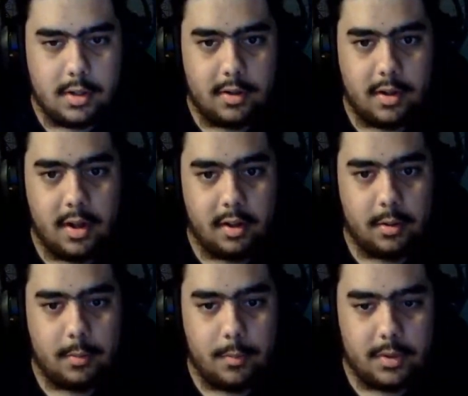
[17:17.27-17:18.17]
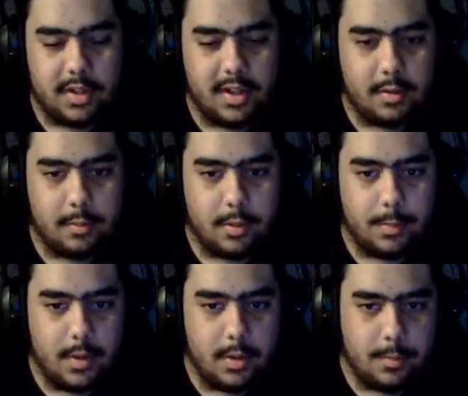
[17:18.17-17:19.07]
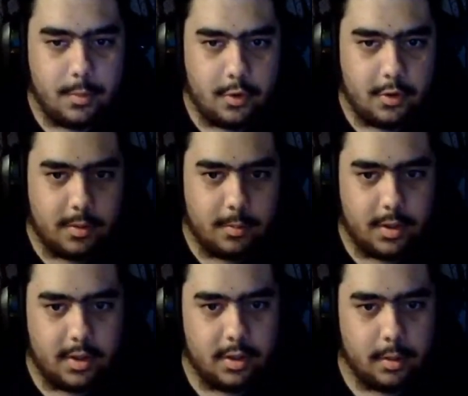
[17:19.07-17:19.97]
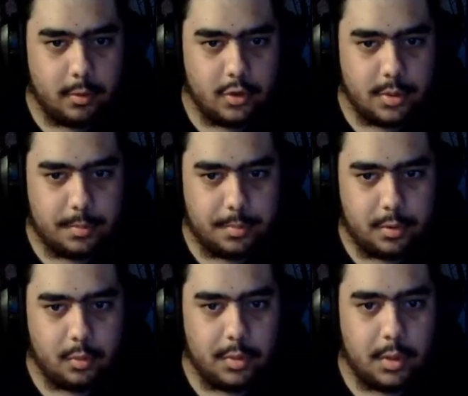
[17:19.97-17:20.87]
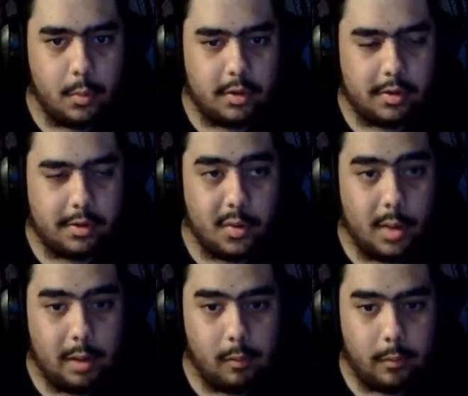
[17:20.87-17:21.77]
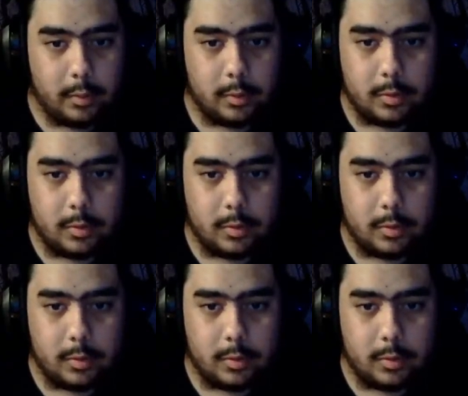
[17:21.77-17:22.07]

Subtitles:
Yes, with the spin boost, we can double jump. Only once though, however.